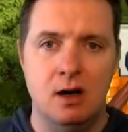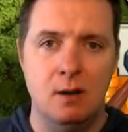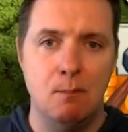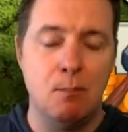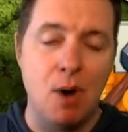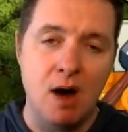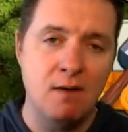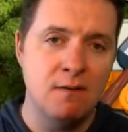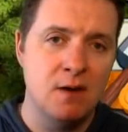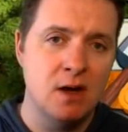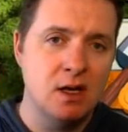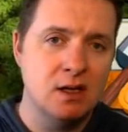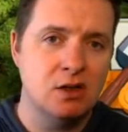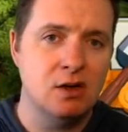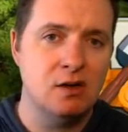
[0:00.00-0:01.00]
buff
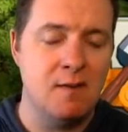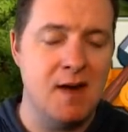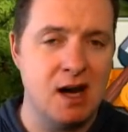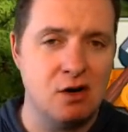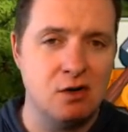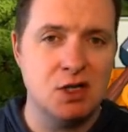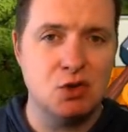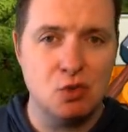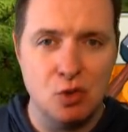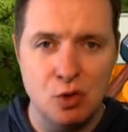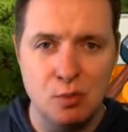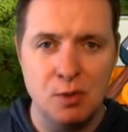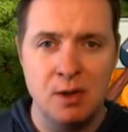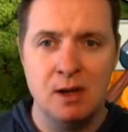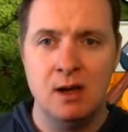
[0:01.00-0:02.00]
to the Valkyrie
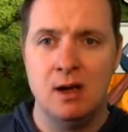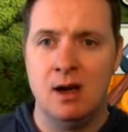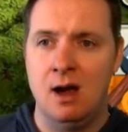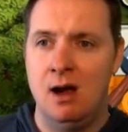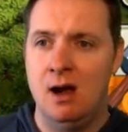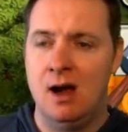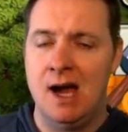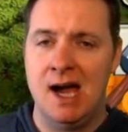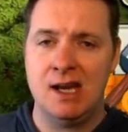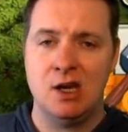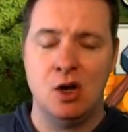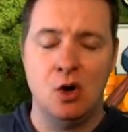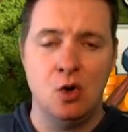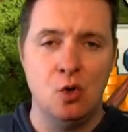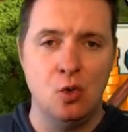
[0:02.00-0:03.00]
troop. I
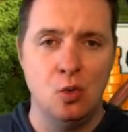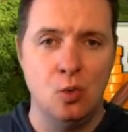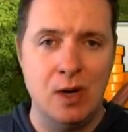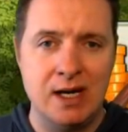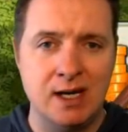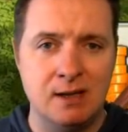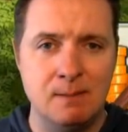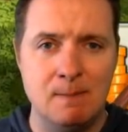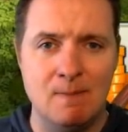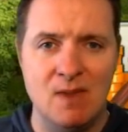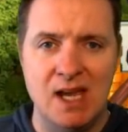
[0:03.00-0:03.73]
know Wicket